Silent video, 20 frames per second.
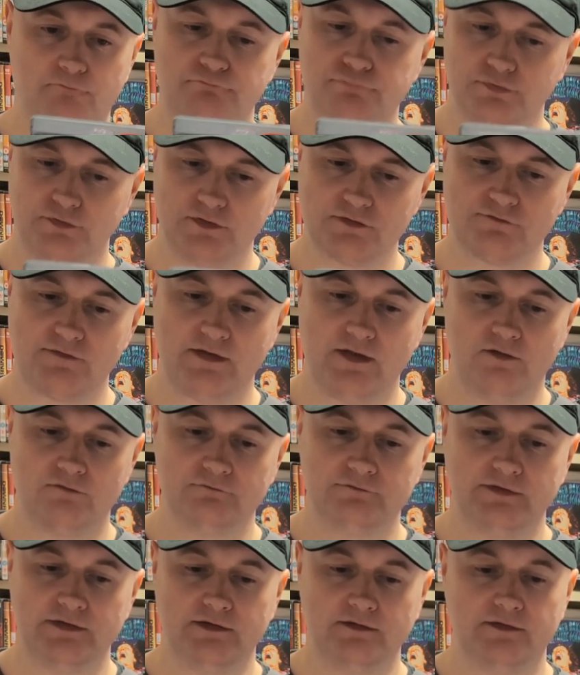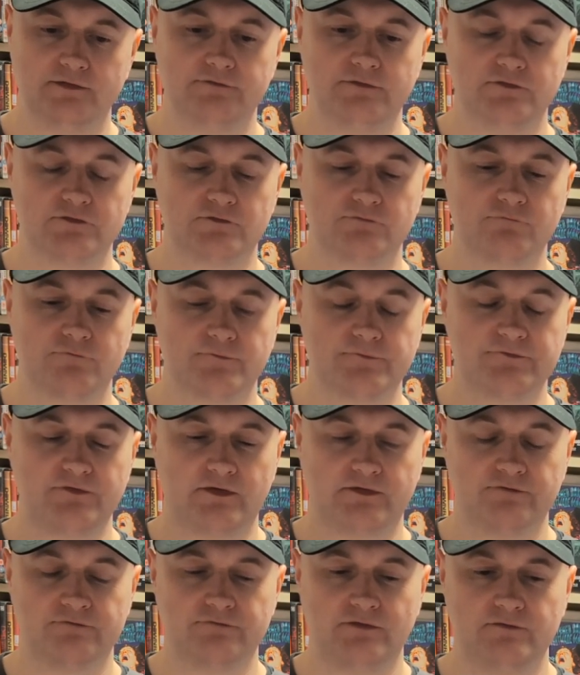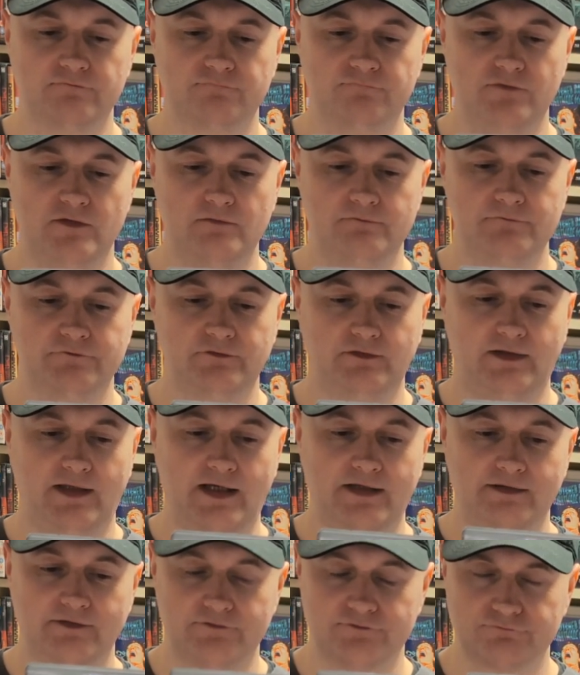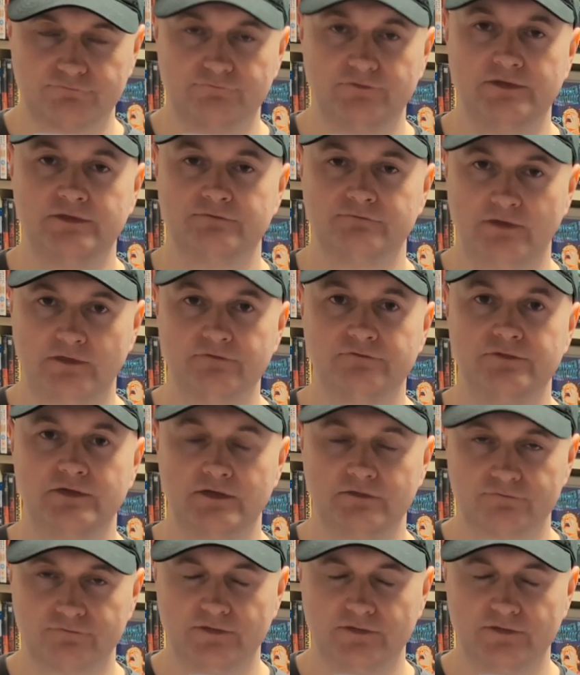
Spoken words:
Blu-ray only edition from Second Sight Films, and it's renting